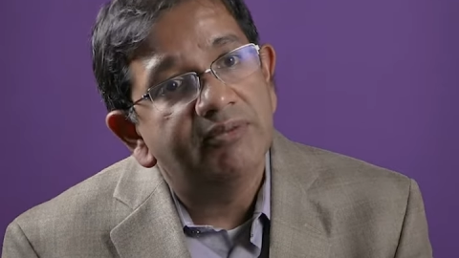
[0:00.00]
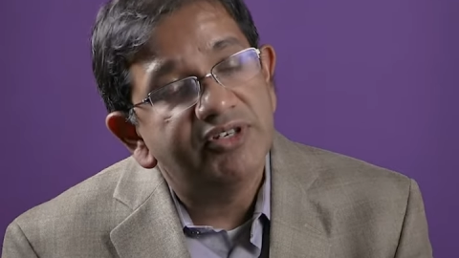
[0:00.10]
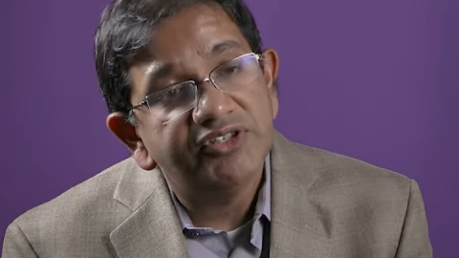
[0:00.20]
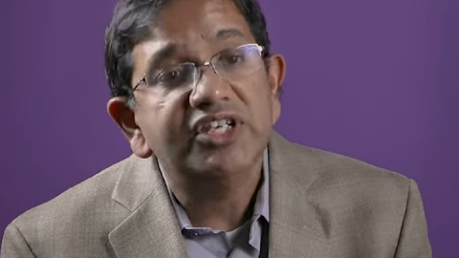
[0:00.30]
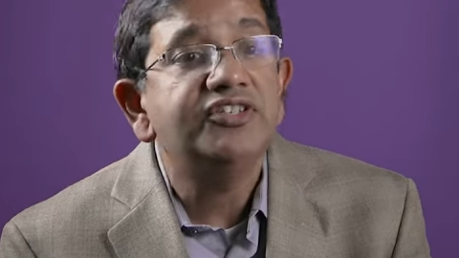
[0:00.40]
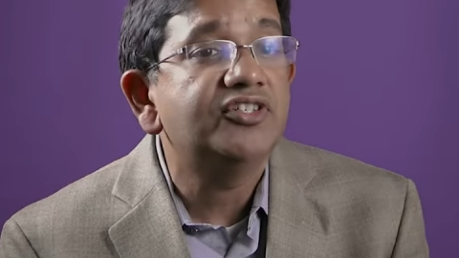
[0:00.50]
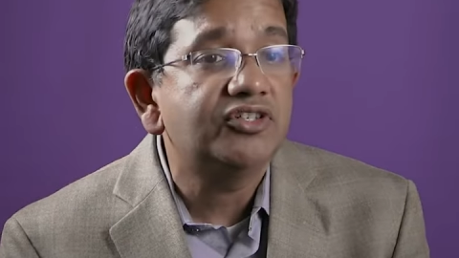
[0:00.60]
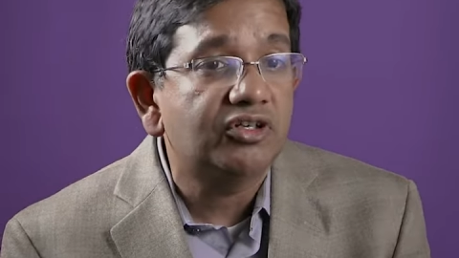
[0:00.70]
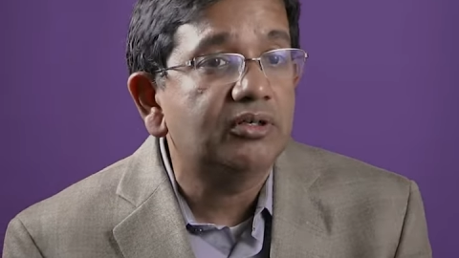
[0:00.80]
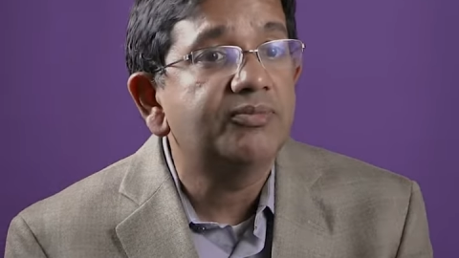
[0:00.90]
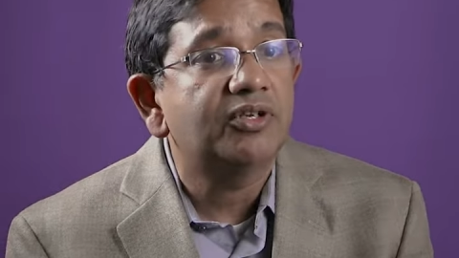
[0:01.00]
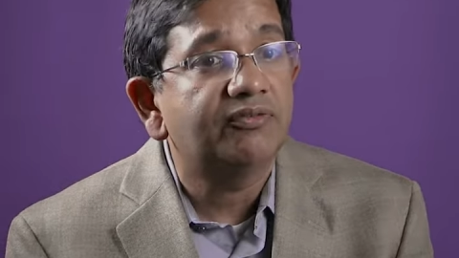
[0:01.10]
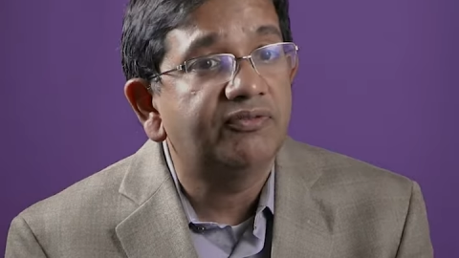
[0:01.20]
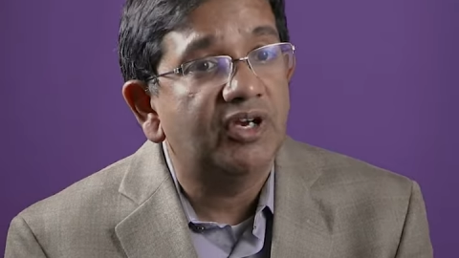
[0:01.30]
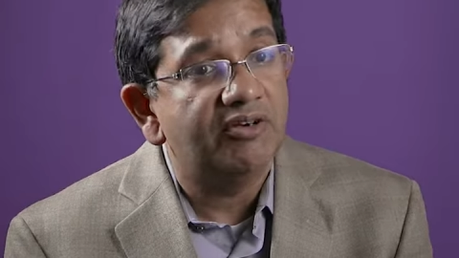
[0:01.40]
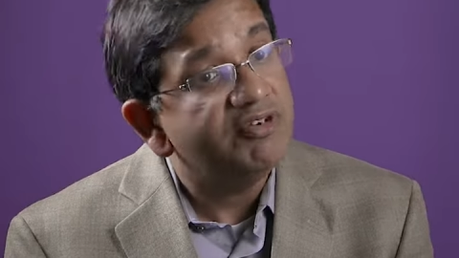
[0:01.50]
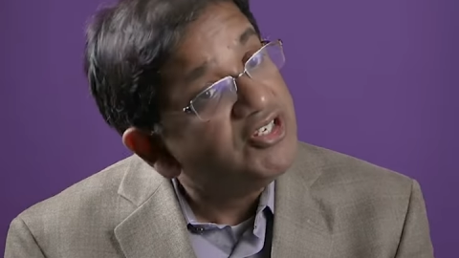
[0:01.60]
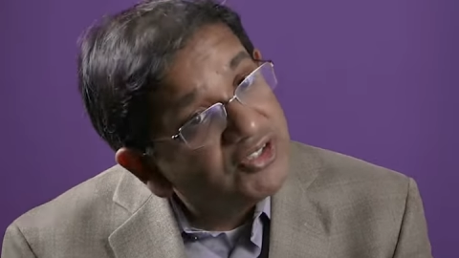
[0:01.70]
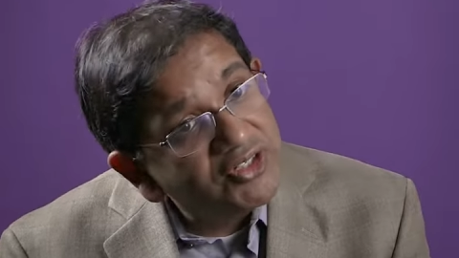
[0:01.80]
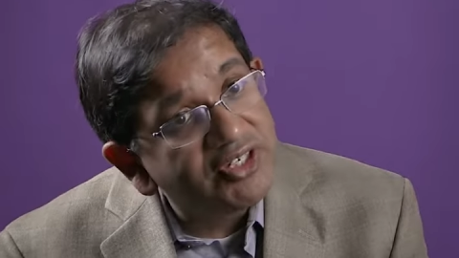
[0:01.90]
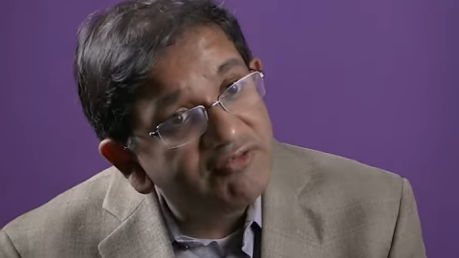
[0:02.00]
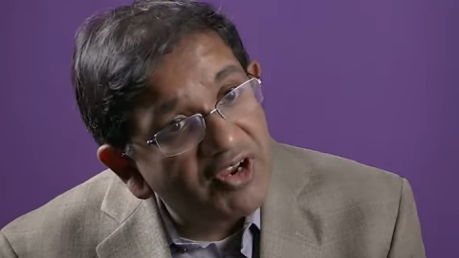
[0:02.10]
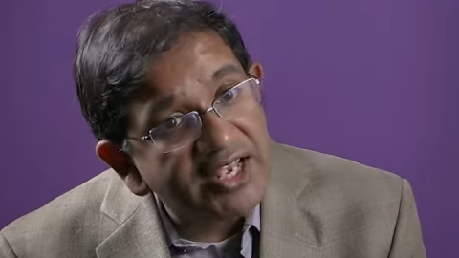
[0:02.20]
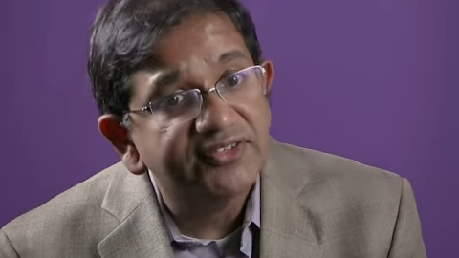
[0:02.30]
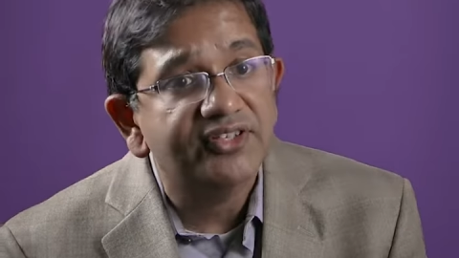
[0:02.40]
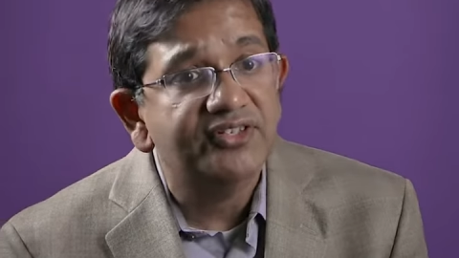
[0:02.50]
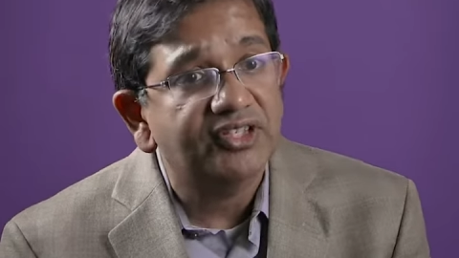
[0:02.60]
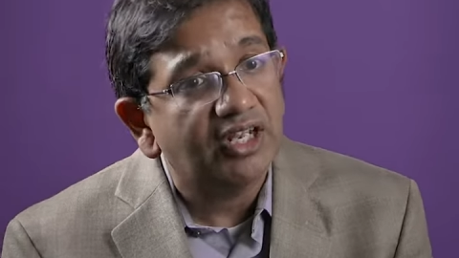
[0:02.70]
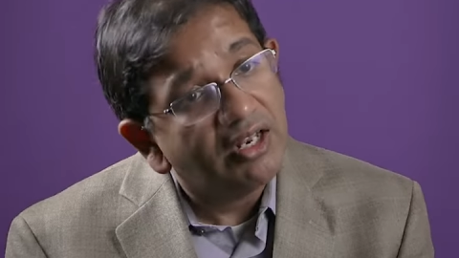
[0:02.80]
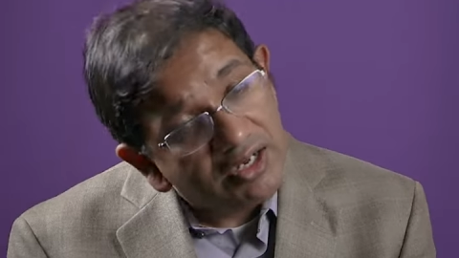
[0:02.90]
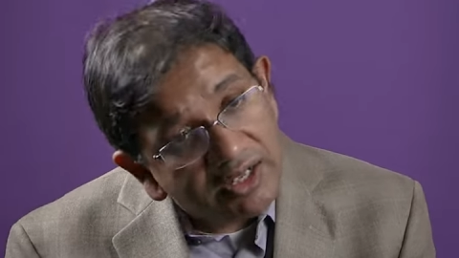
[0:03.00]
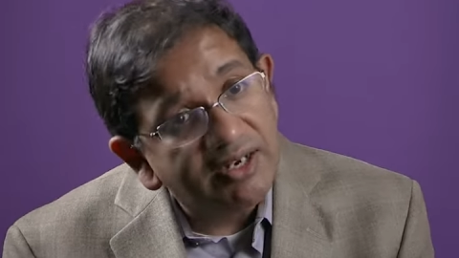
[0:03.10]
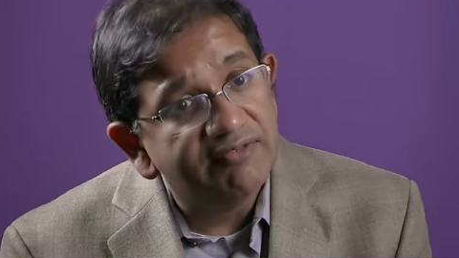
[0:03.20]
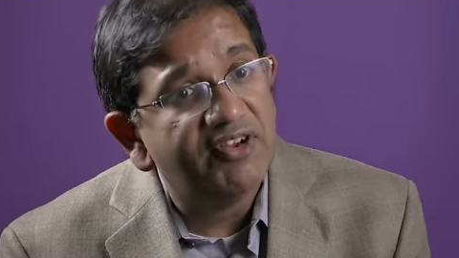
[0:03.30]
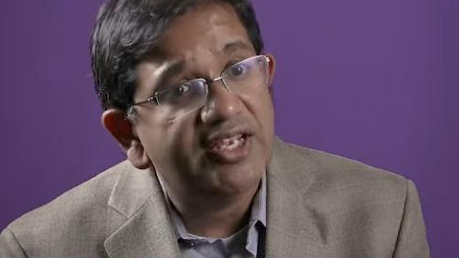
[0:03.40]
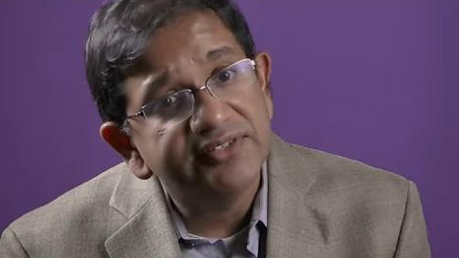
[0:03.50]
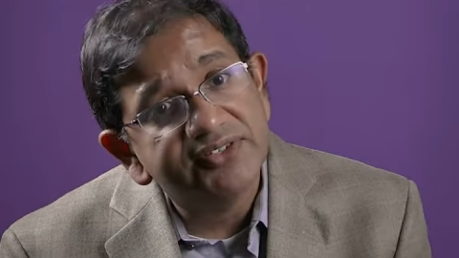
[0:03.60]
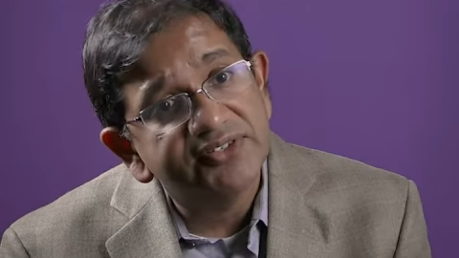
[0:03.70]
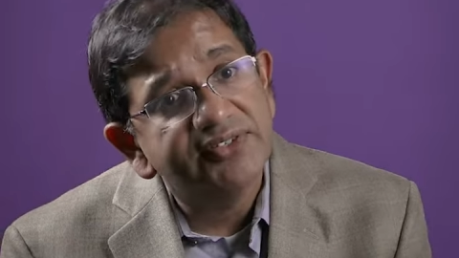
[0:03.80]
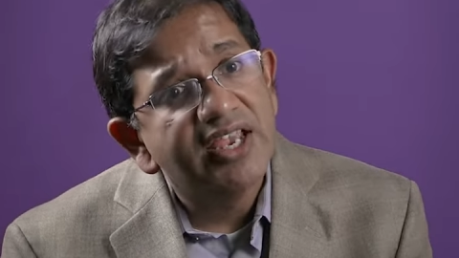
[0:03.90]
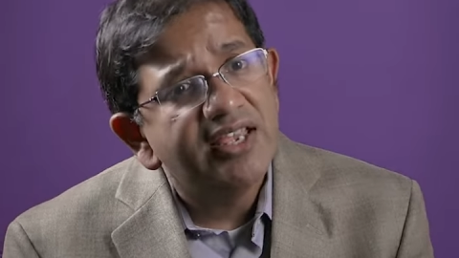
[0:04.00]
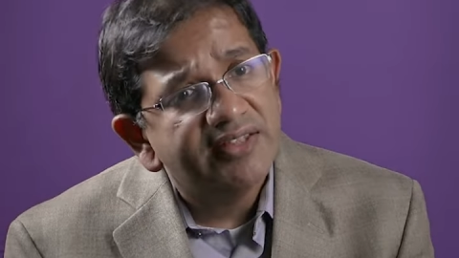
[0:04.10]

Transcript: disease in terms of research advances, clinical advances.